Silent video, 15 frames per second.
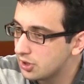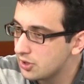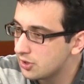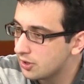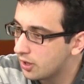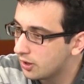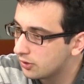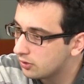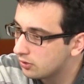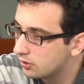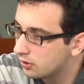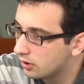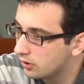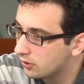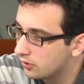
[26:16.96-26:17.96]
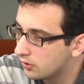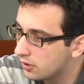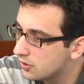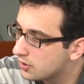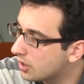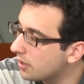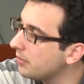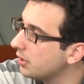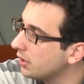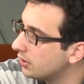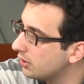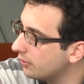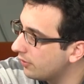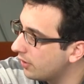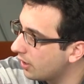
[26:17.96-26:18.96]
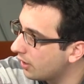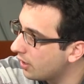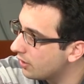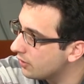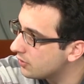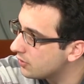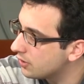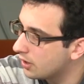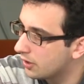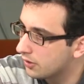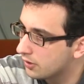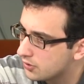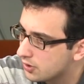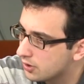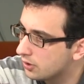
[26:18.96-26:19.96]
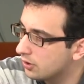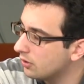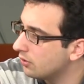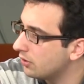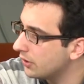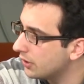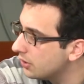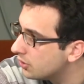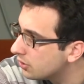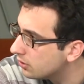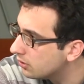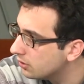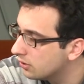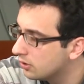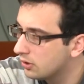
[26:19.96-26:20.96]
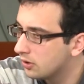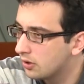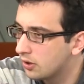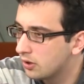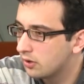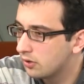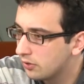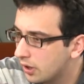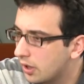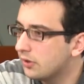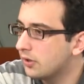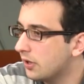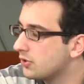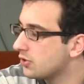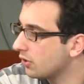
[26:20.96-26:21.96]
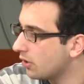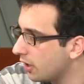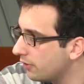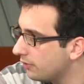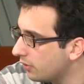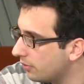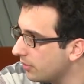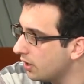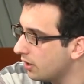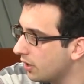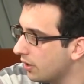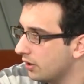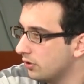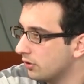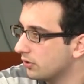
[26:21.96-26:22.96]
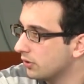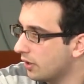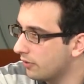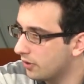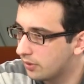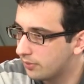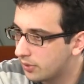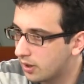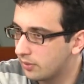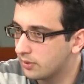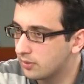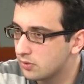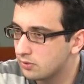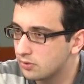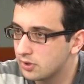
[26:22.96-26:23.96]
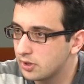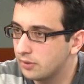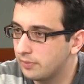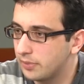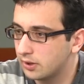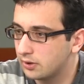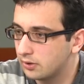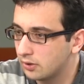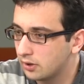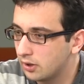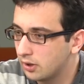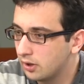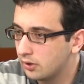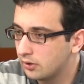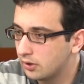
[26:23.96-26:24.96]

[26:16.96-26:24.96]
which is not discriminative against ethnicity or religion, then that's okay for me. I don't have any problems with it. But